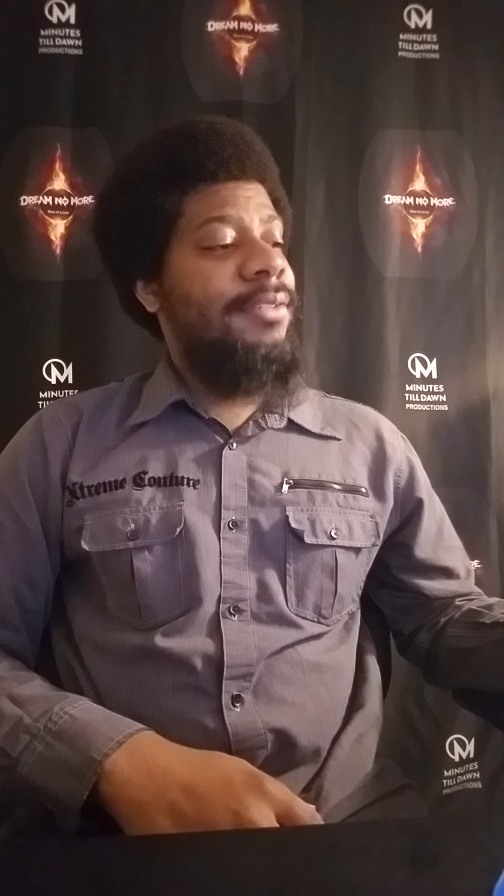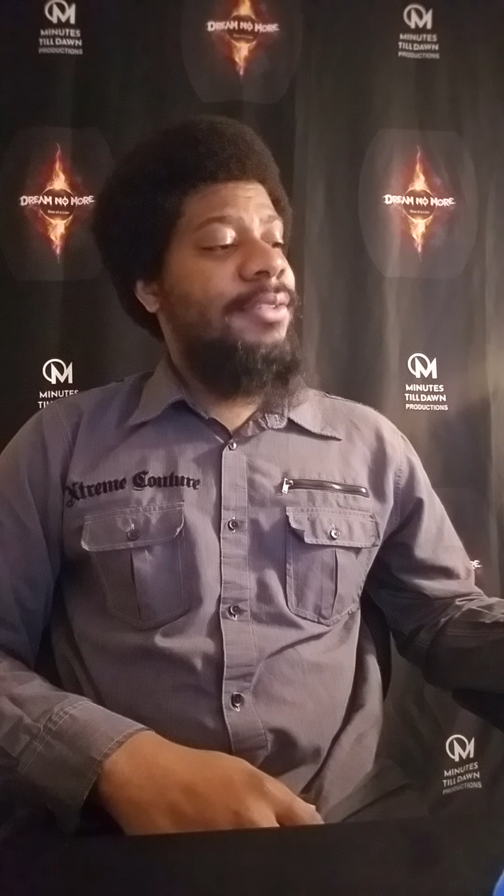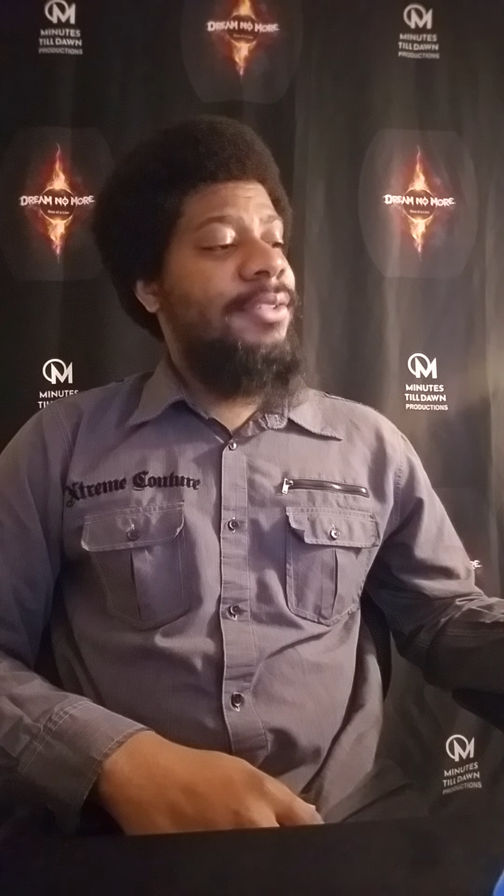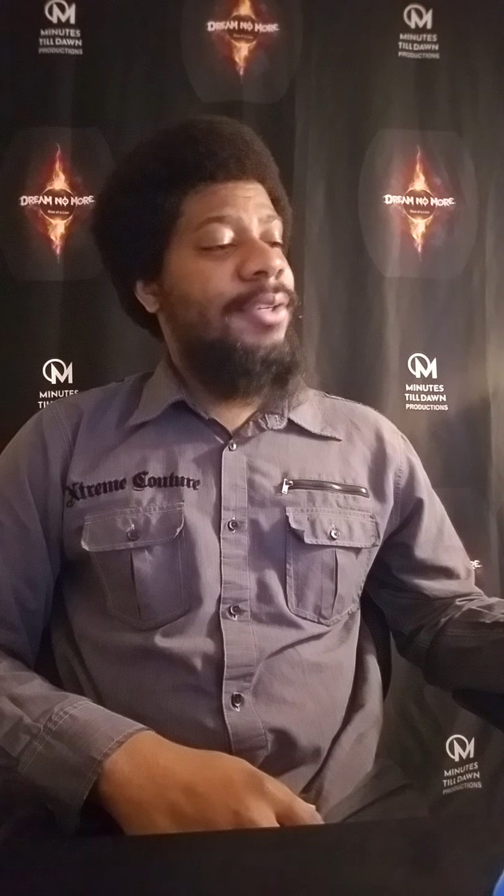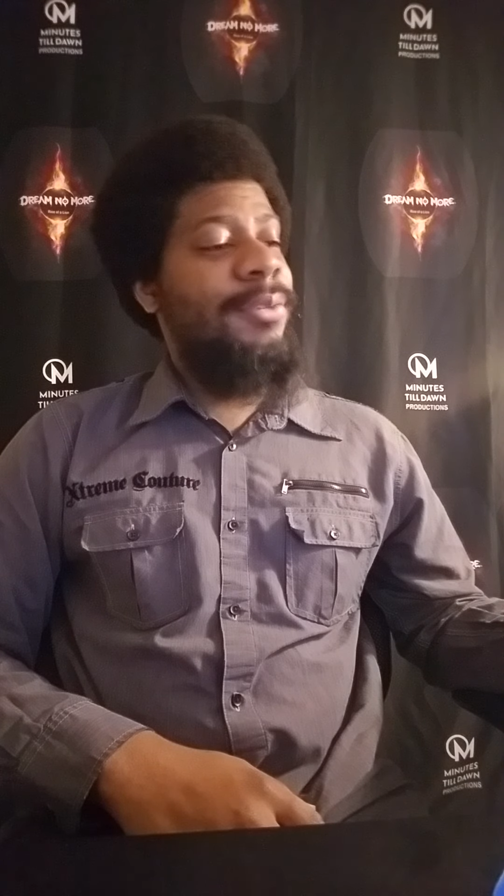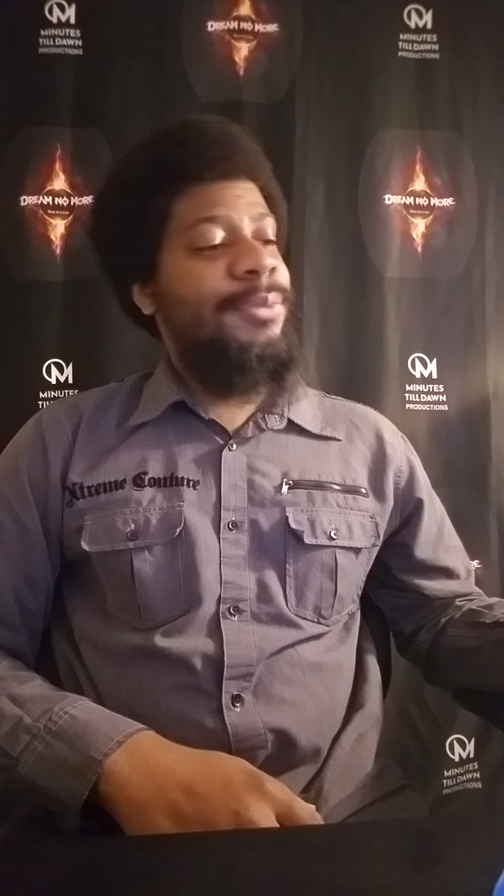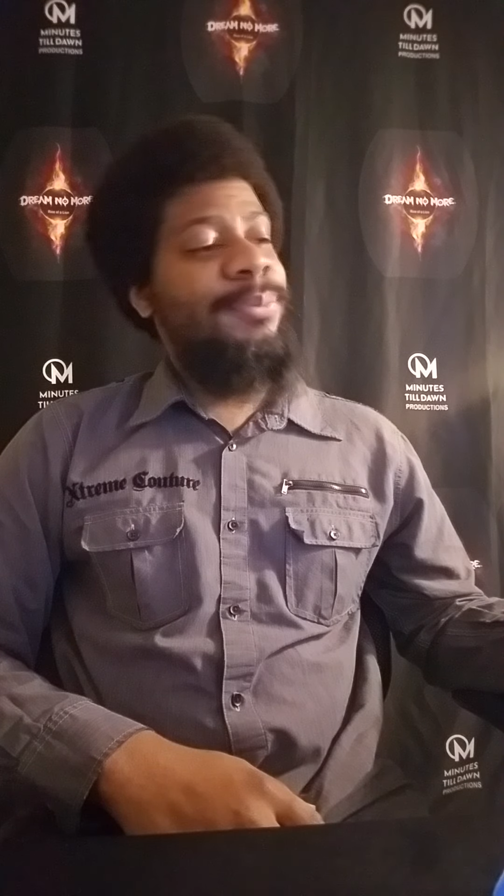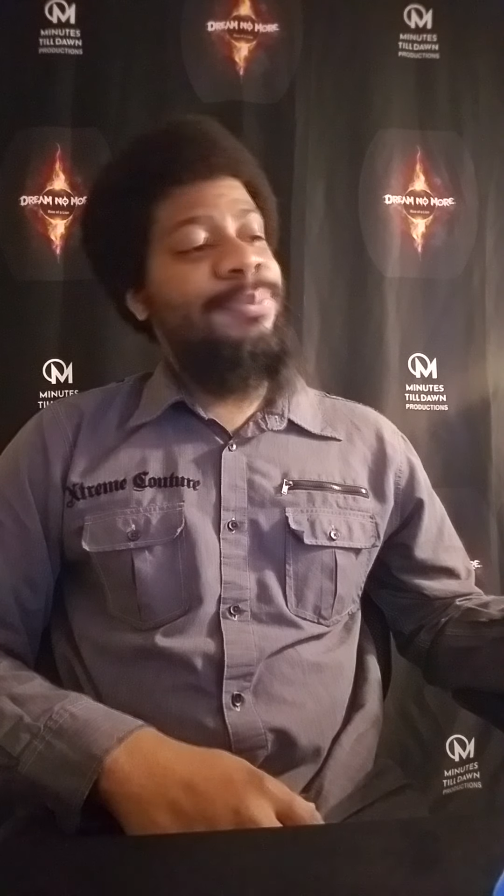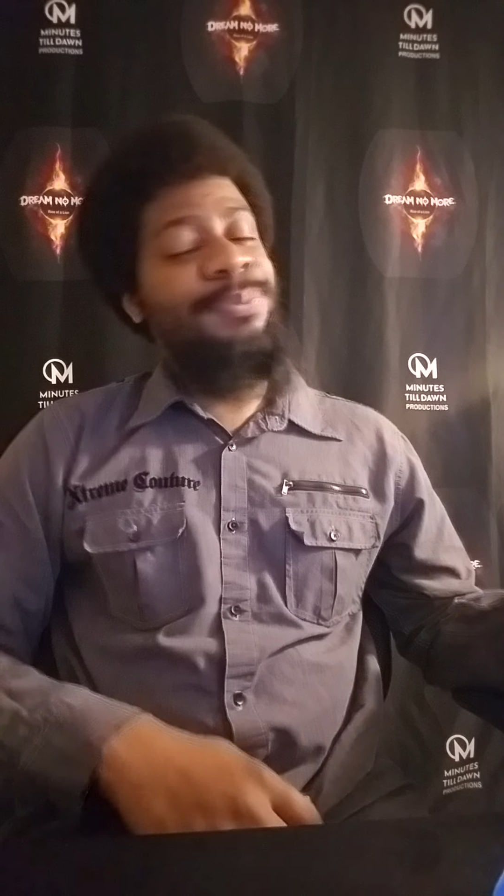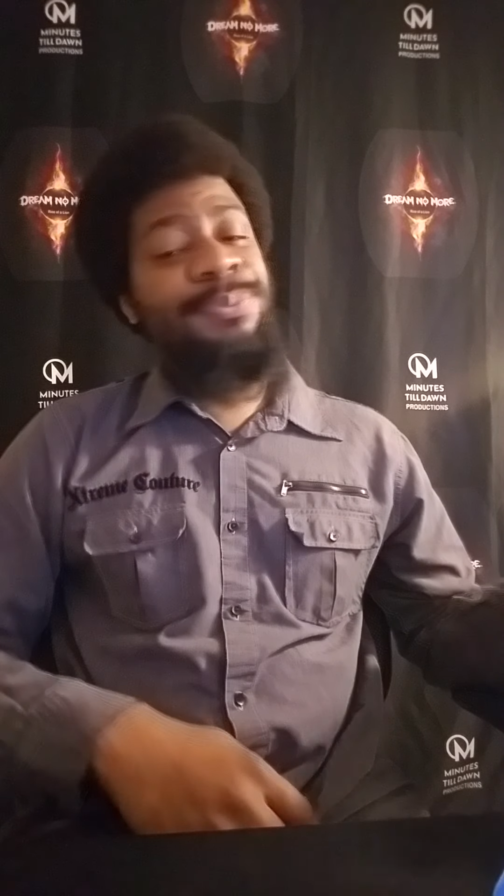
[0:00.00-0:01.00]
So
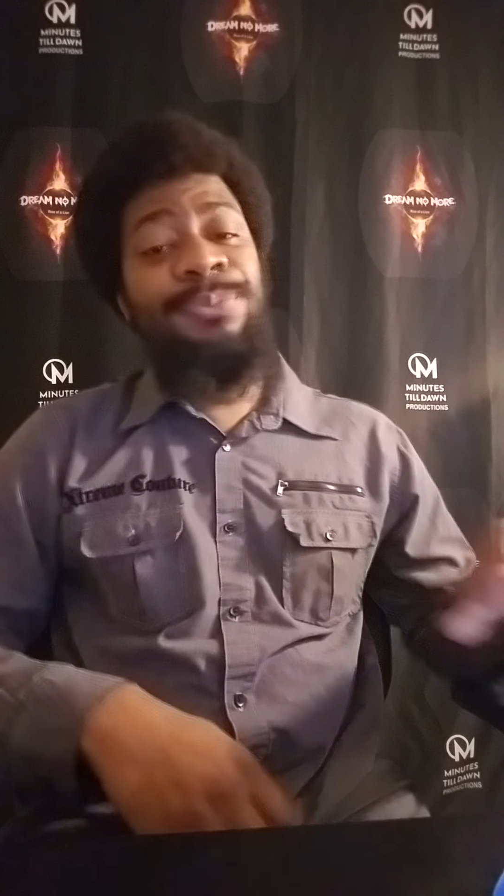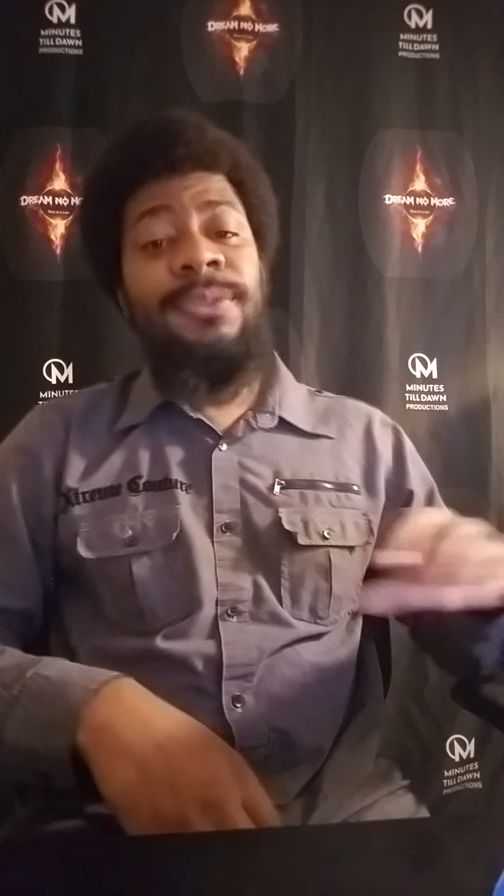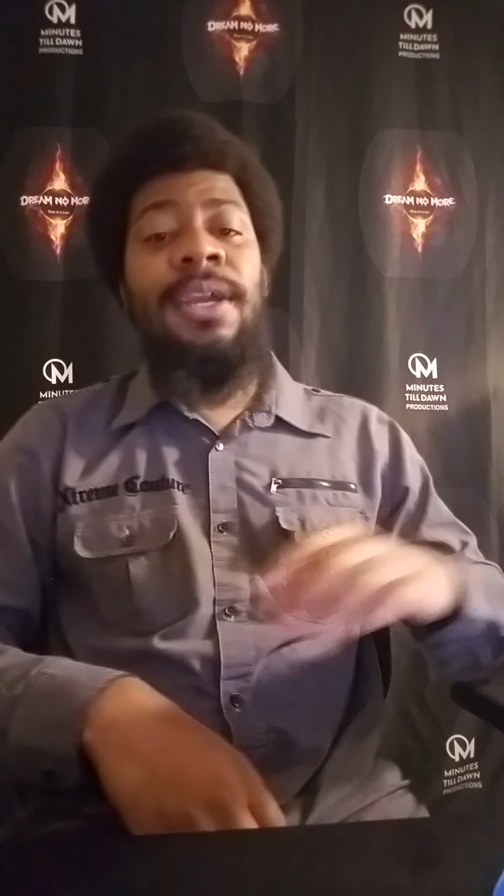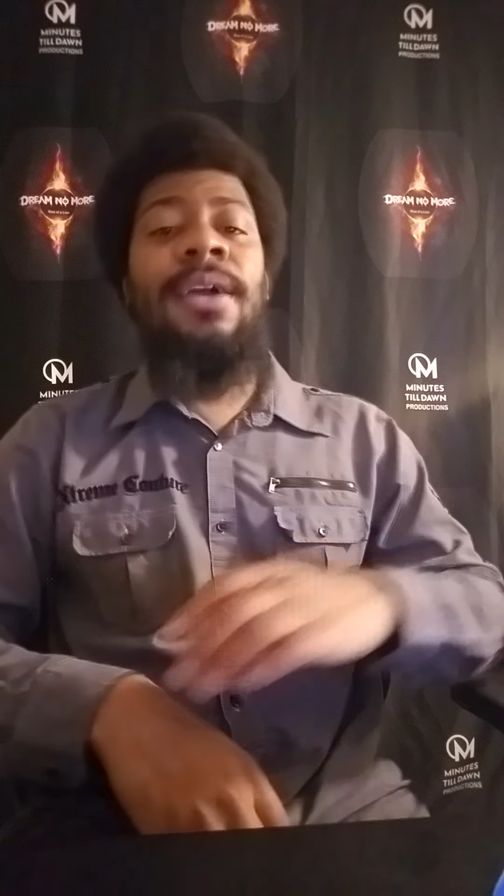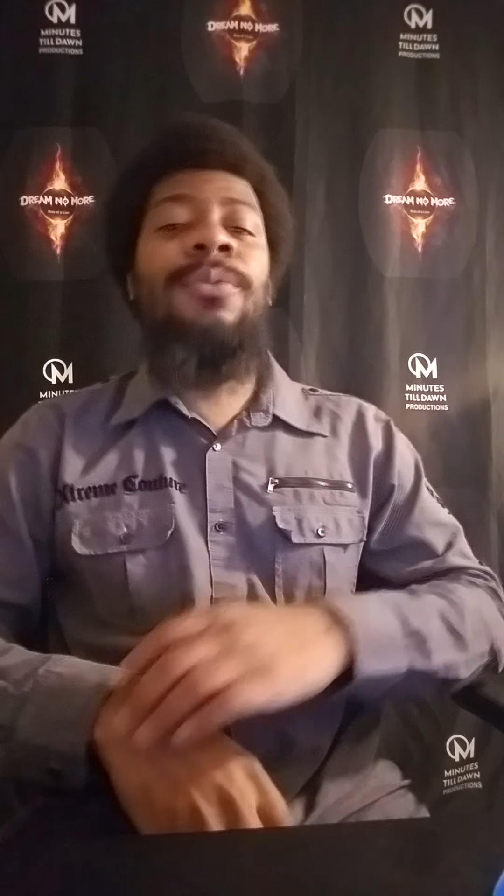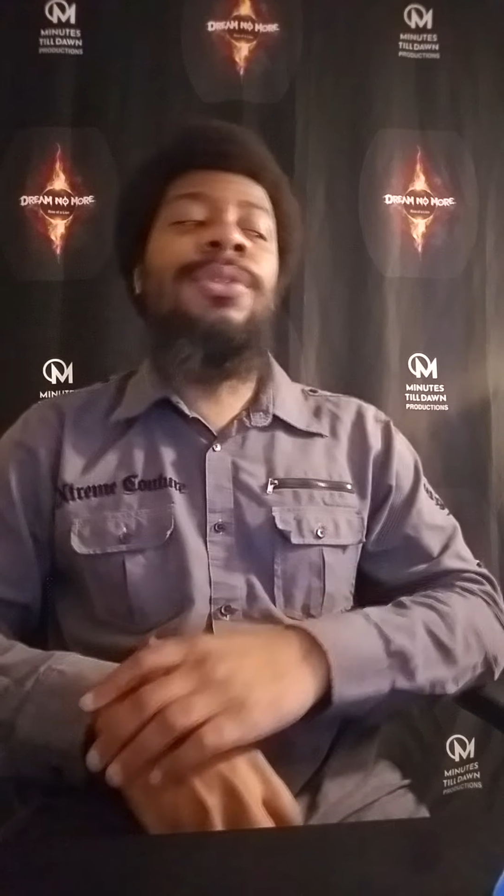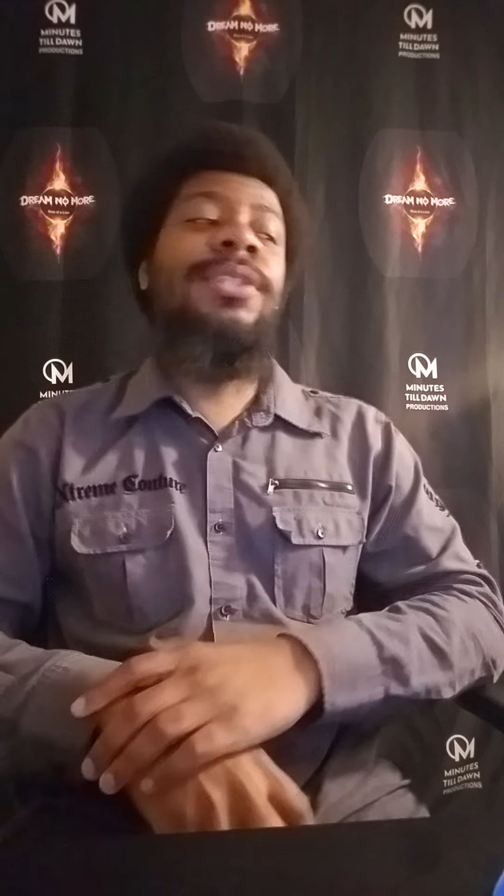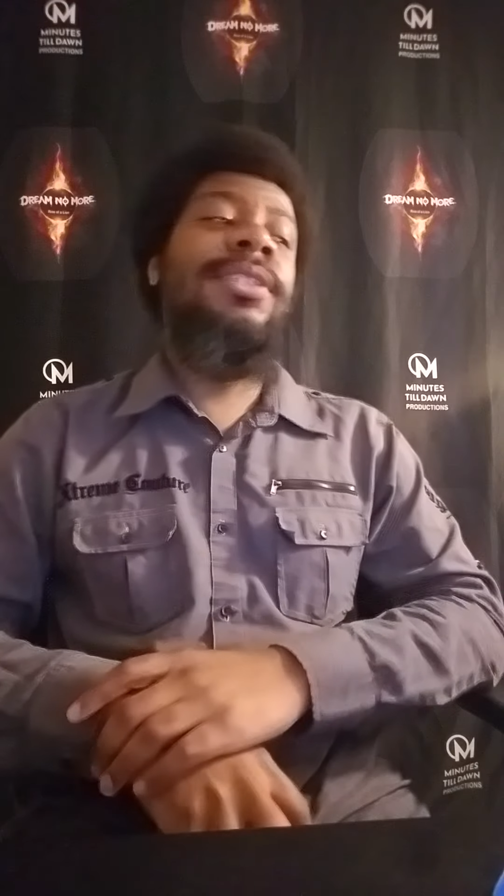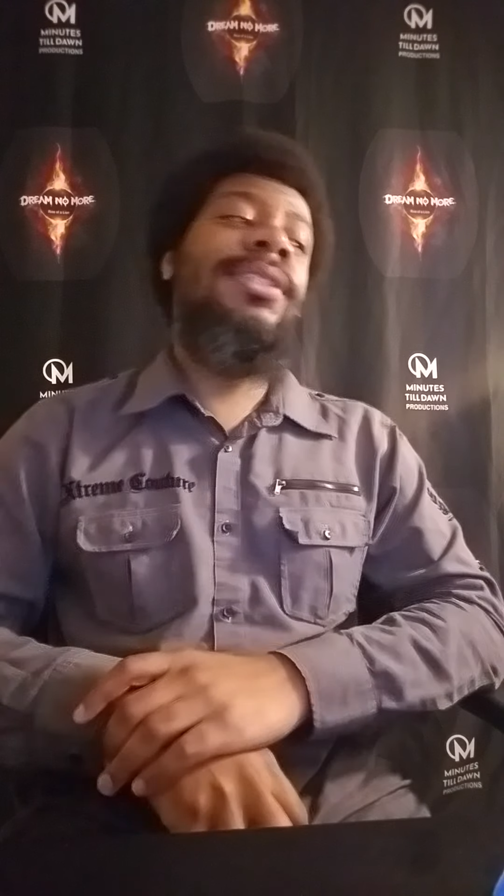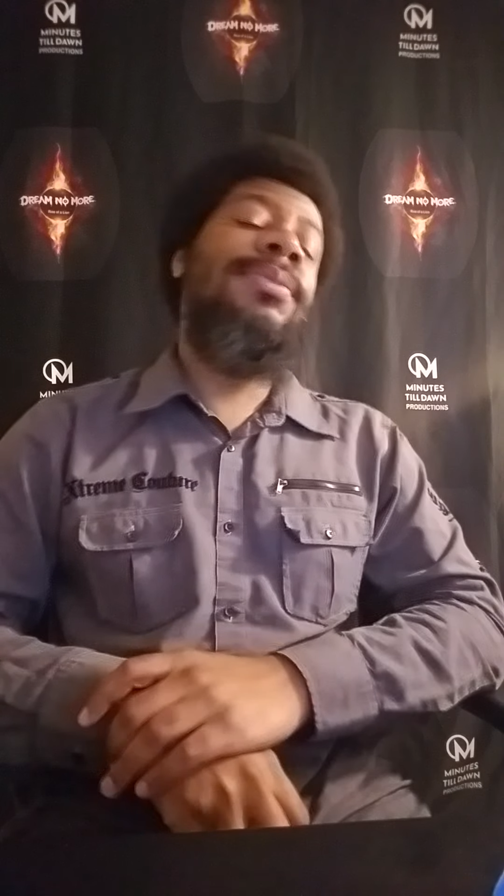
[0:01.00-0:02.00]
that
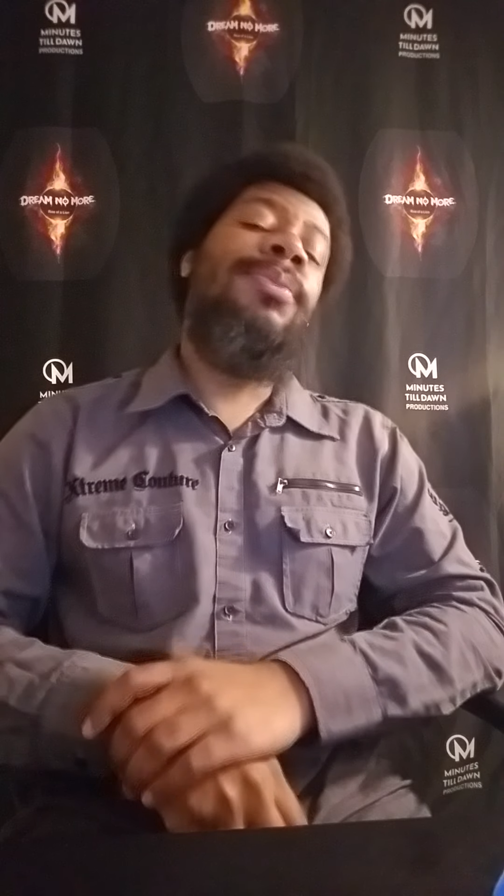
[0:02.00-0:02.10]
was